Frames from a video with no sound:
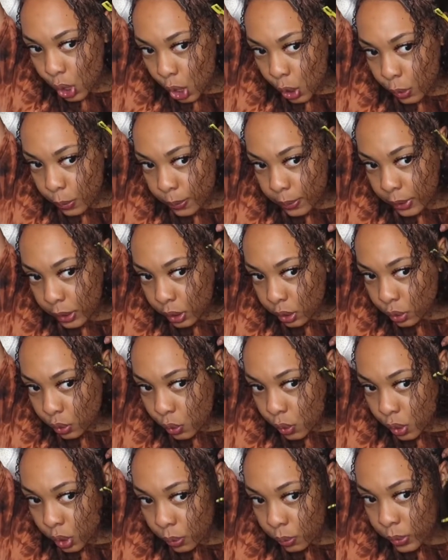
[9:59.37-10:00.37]
open
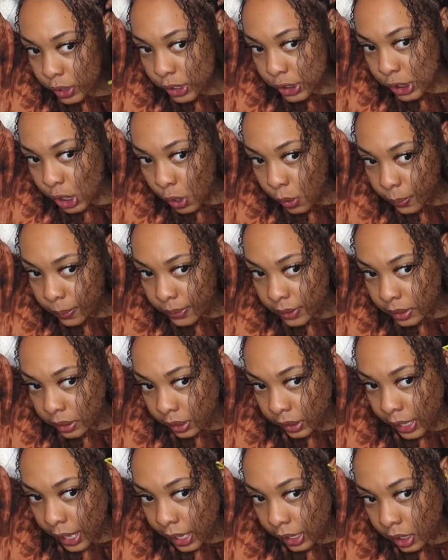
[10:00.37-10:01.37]
or was open
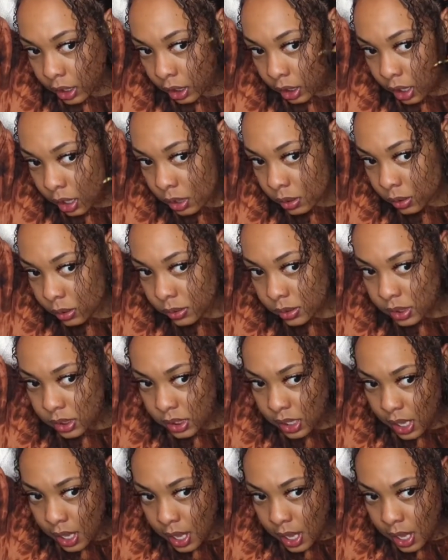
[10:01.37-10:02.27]
and got closed,